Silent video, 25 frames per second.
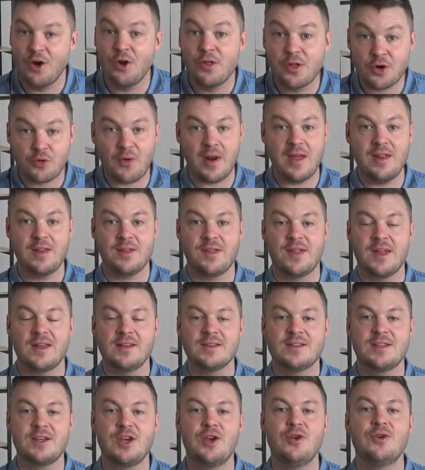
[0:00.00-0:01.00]
Another great
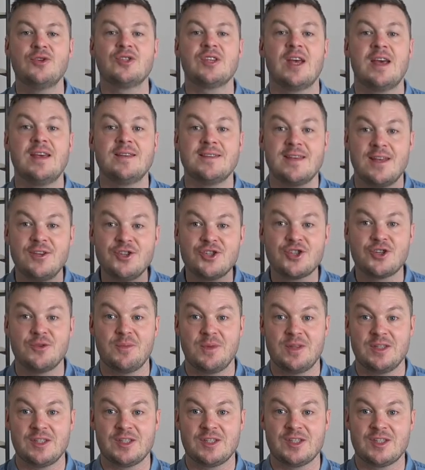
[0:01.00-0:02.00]
thing to use is
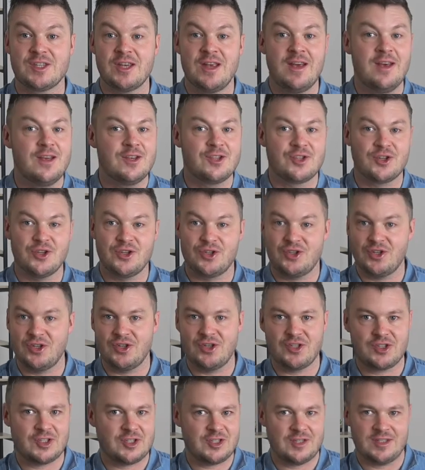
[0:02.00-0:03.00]
instruments such
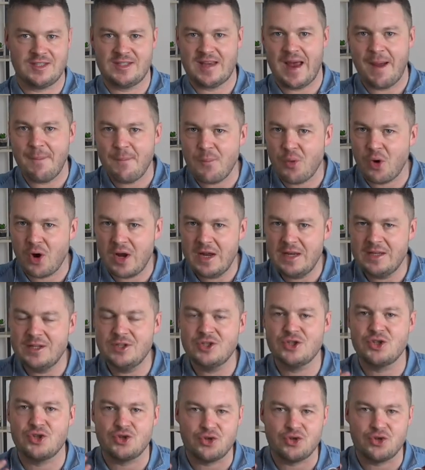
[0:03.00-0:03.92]
as tambourines,